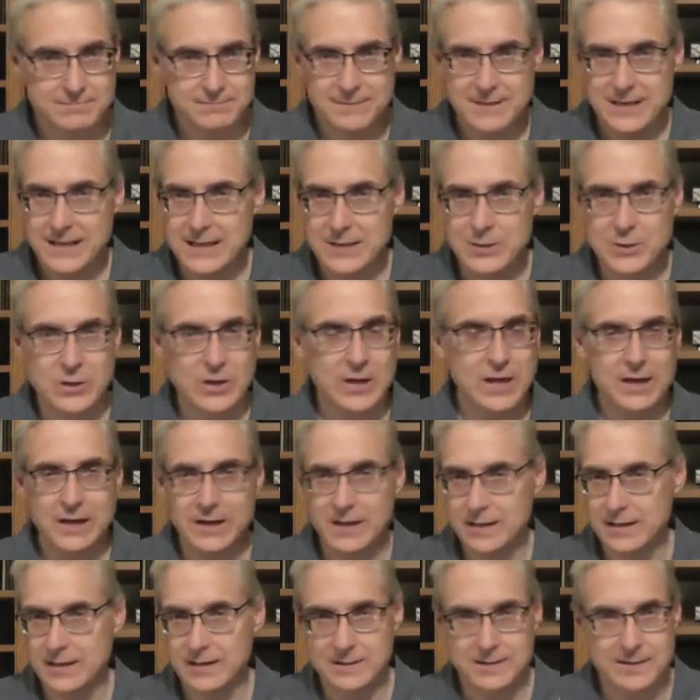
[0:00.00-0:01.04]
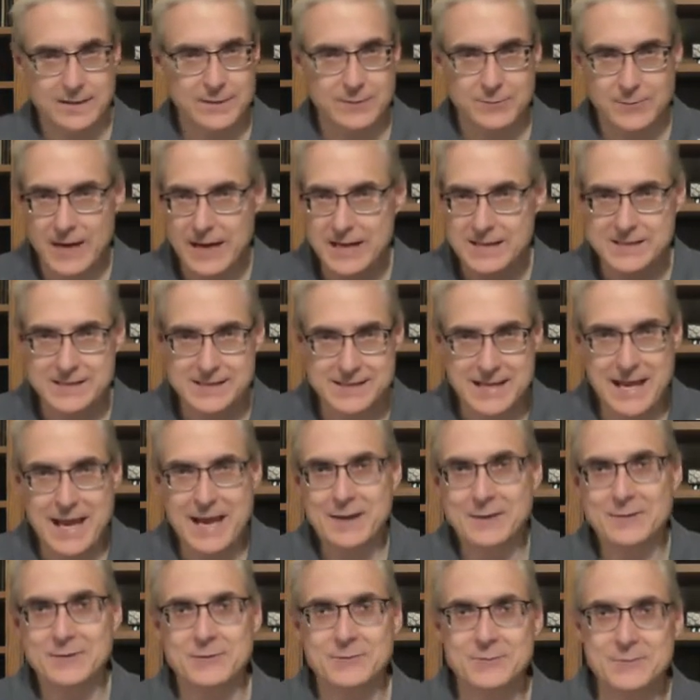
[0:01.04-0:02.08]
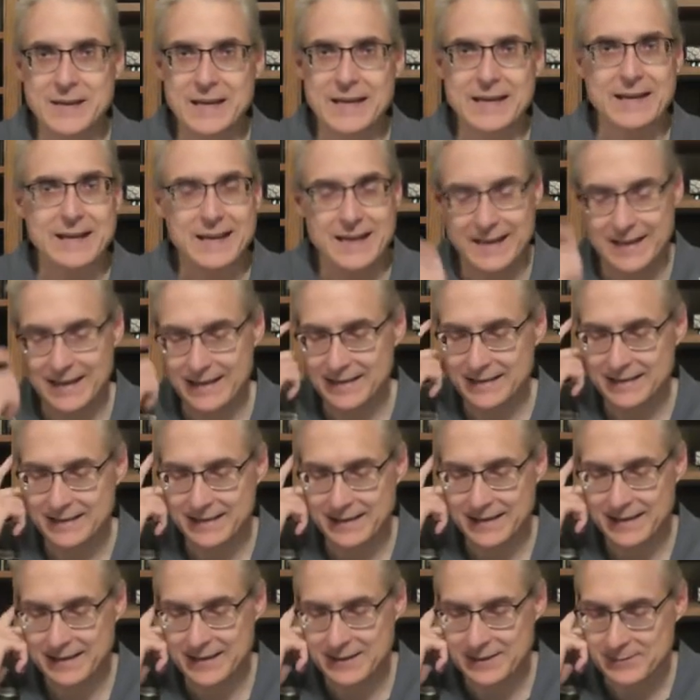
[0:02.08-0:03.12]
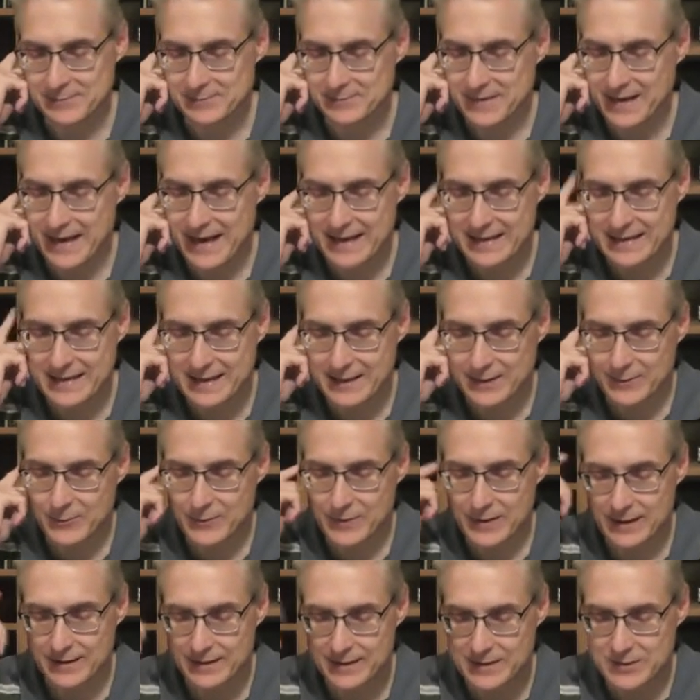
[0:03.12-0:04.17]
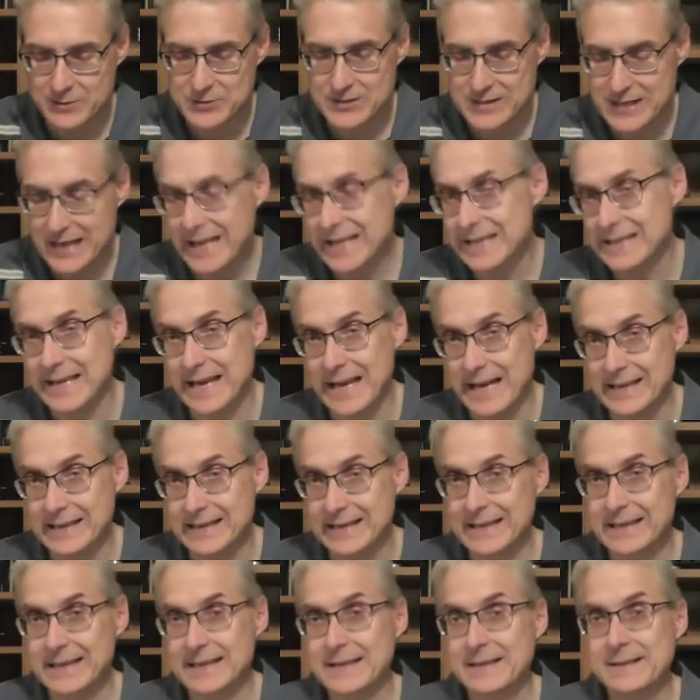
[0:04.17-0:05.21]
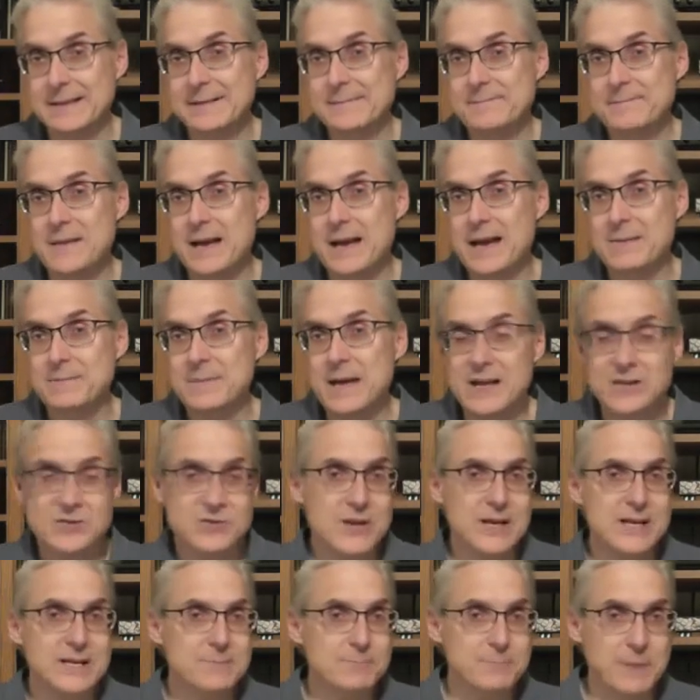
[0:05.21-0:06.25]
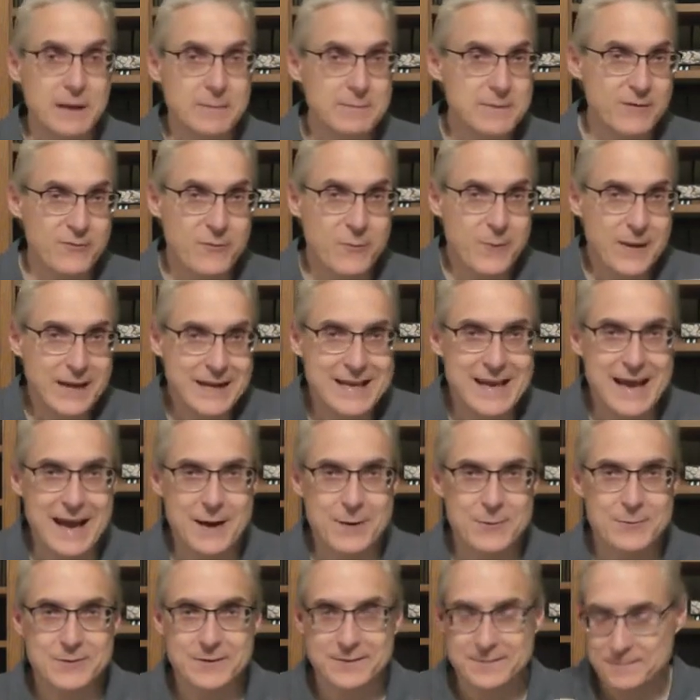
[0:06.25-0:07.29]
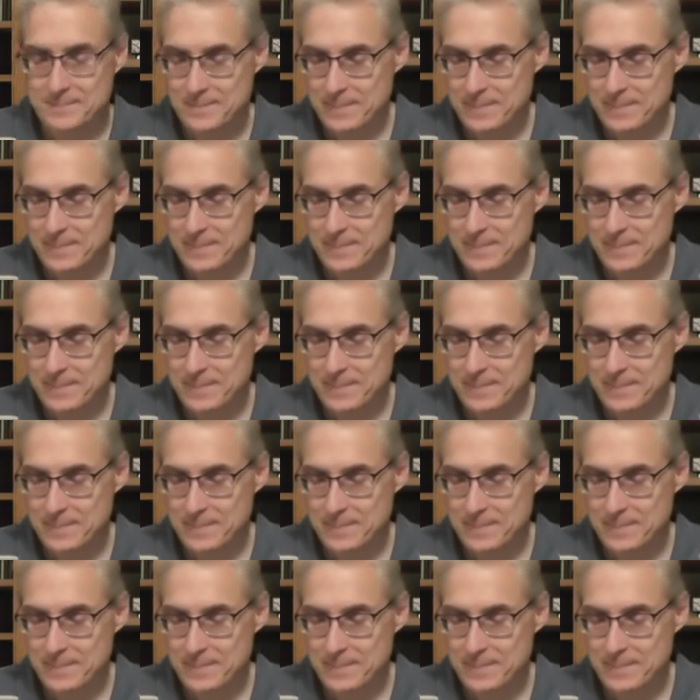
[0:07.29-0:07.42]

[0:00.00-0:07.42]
inner ugh that rises out of me, and I think we all understand that. Now, I'm not trying to bum everybody out.